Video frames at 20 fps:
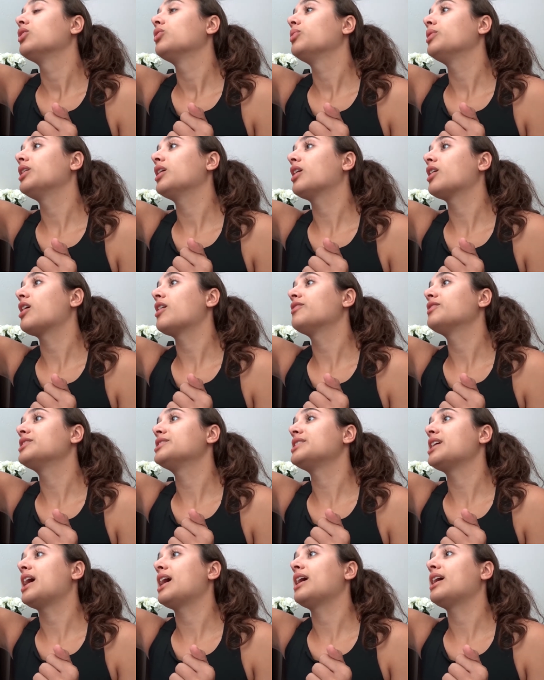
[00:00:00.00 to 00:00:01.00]
We got off a
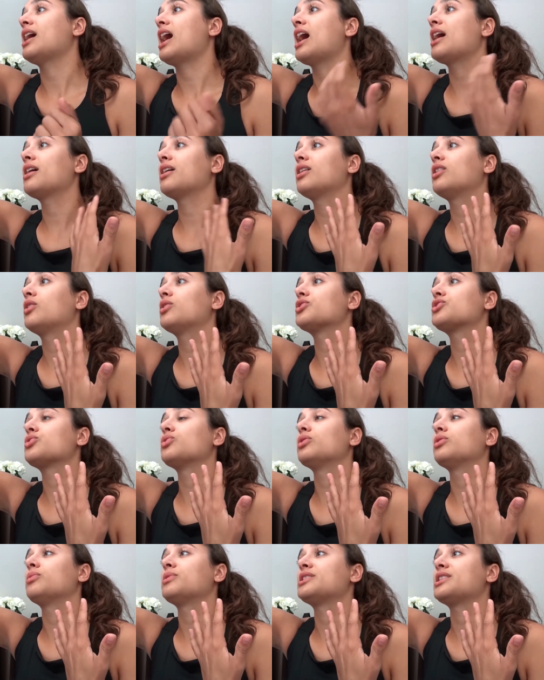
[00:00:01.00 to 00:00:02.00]
day. I go to
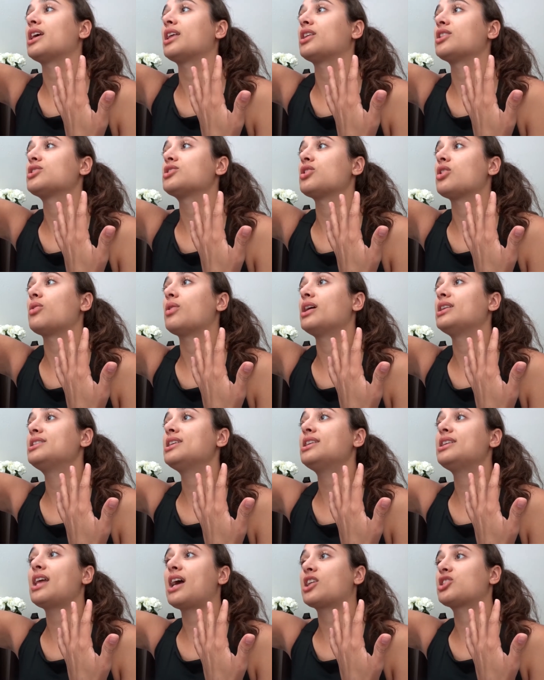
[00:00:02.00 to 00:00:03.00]
school in Louisiana, so it
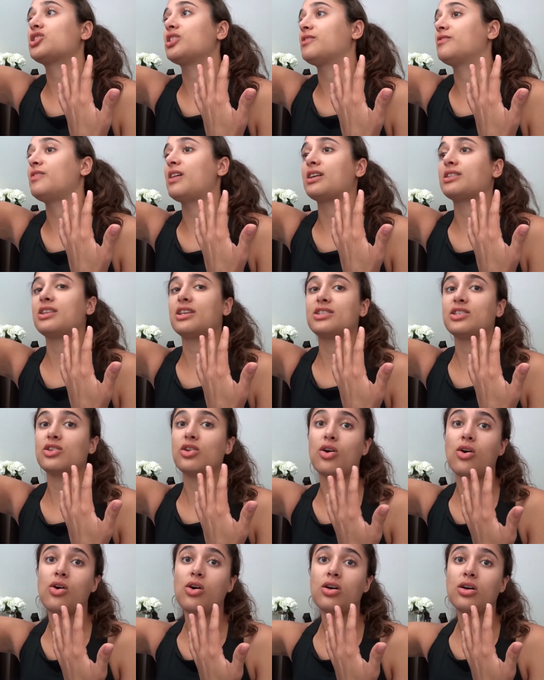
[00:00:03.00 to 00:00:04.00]
didn't actually affect us at
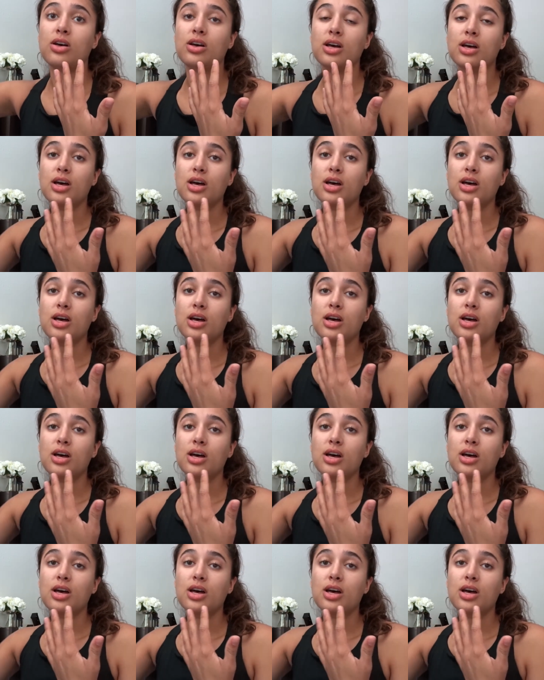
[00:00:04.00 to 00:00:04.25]
all.